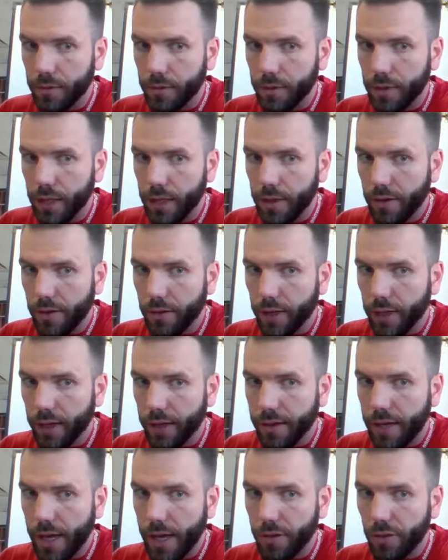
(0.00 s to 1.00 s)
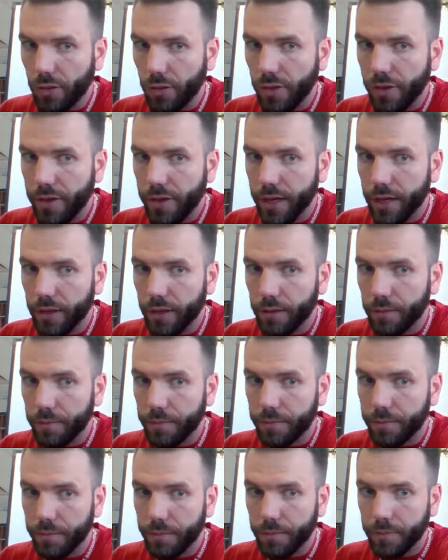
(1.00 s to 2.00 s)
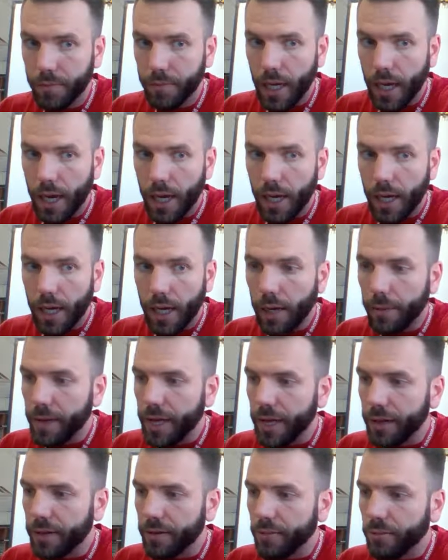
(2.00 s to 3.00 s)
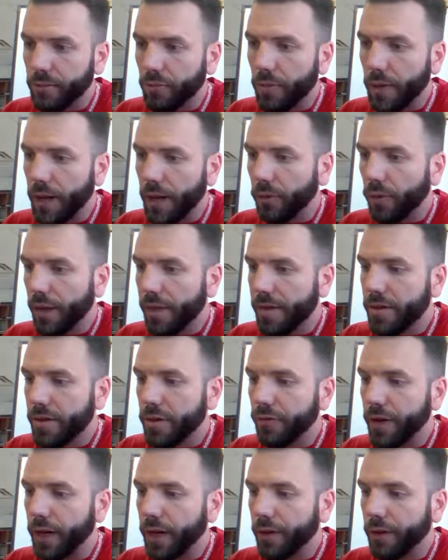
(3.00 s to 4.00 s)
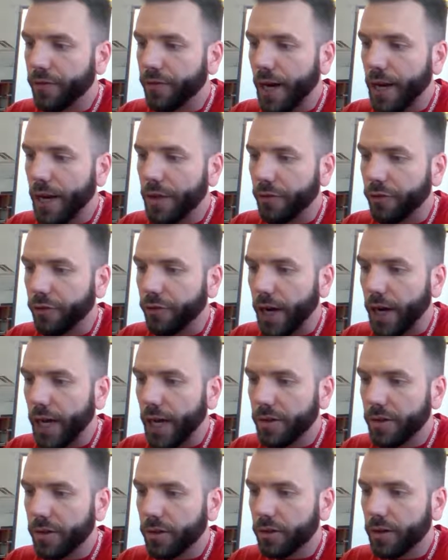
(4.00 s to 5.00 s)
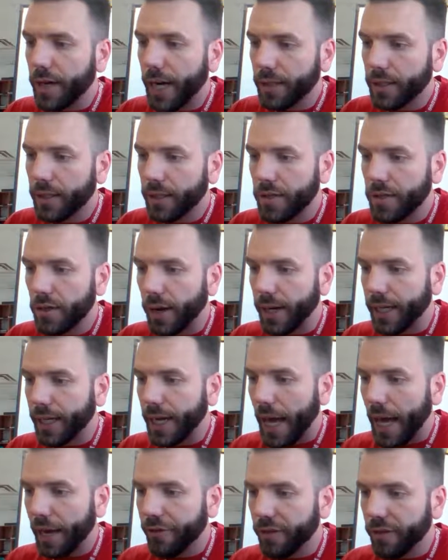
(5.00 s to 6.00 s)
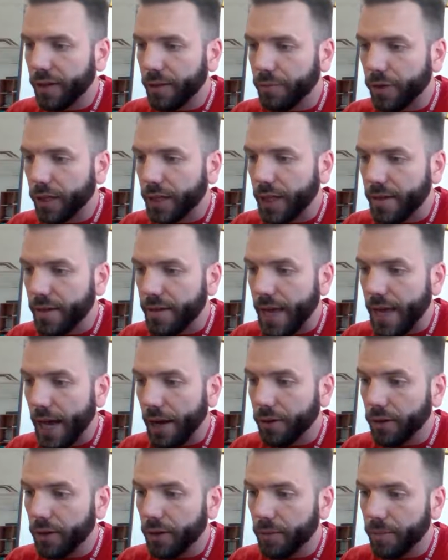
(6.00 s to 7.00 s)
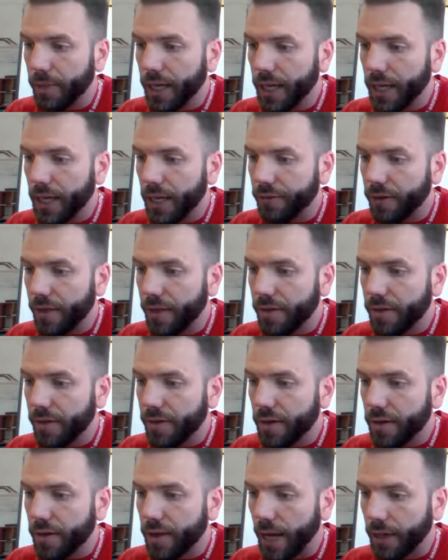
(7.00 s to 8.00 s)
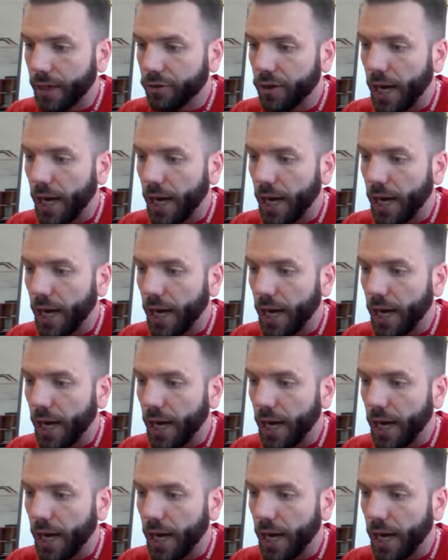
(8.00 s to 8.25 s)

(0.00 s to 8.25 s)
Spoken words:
All right, so like it does hold still. It wants to verify the frame is correct, so I can actually bring this down a little bit if it's not